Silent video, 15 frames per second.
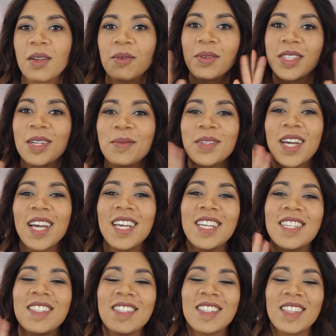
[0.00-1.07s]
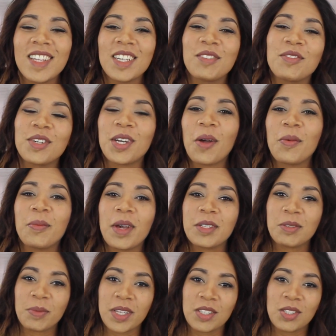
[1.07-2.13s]
What's up, guys? Thanks for coming
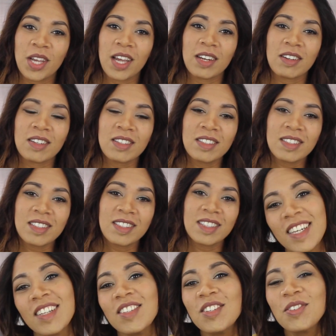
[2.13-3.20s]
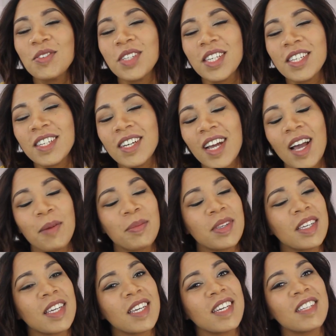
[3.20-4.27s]
back to my channel. Today's a new year.
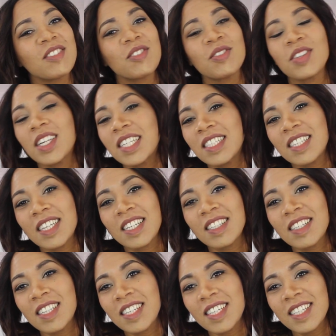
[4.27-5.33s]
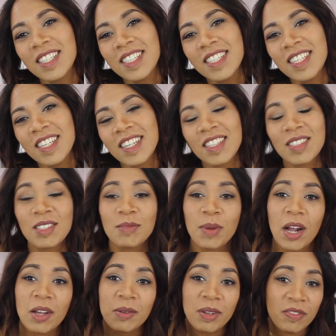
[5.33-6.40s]
Happy 2018. This is
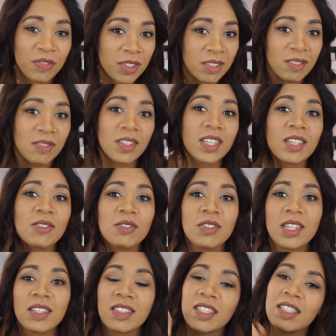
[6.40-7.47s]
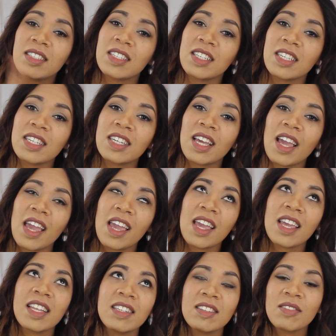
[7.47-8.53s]
probably my first video in 2018,
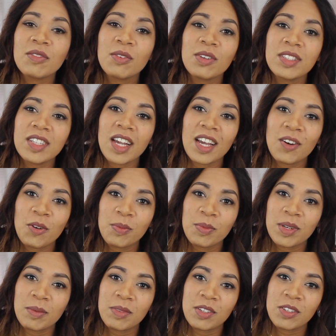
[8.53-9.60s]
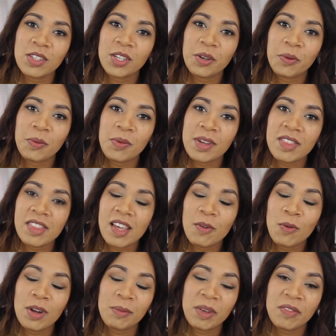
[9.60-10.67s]
and of course I had to open up the new year with
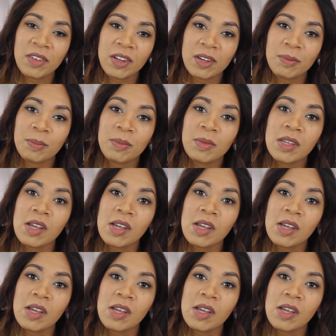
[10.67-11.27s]
one of my favorite